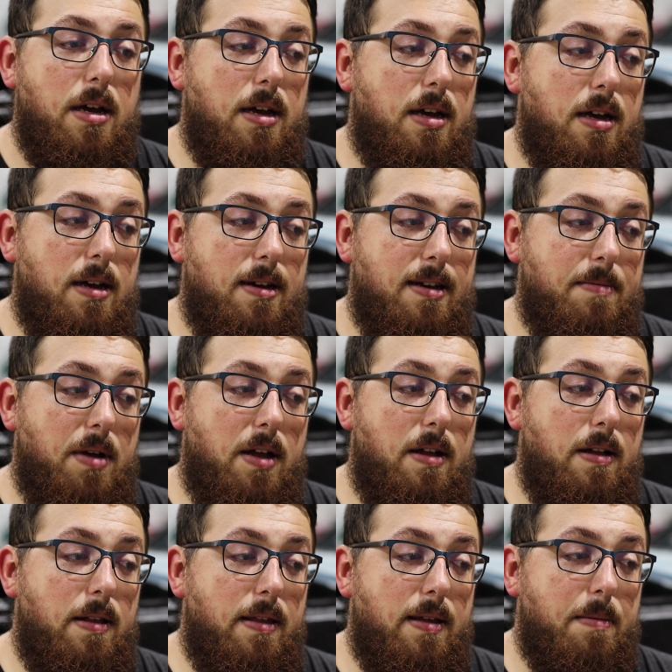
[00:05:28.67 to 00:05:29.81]

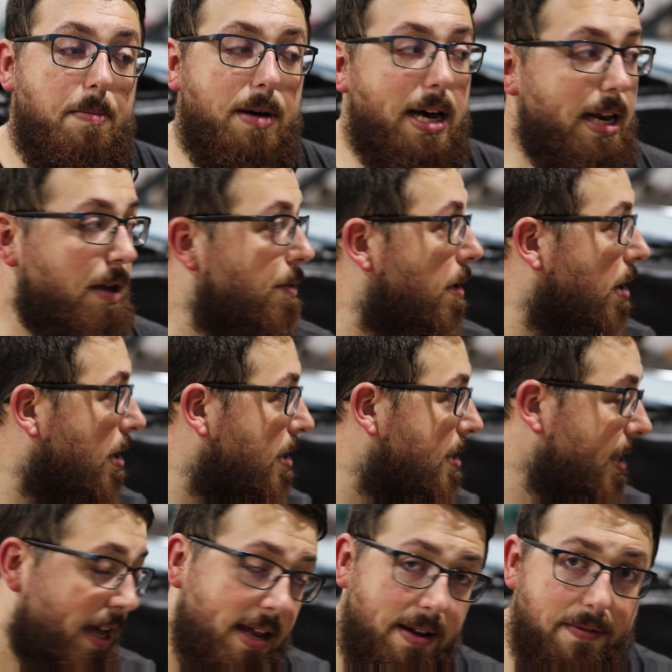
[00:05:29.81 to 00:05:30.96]
All the body work
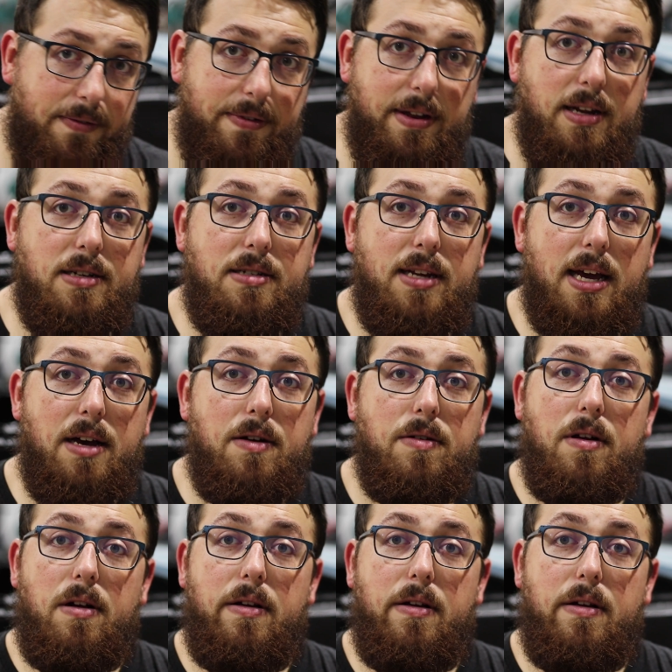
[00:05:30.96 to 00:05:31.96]
to get it finished out,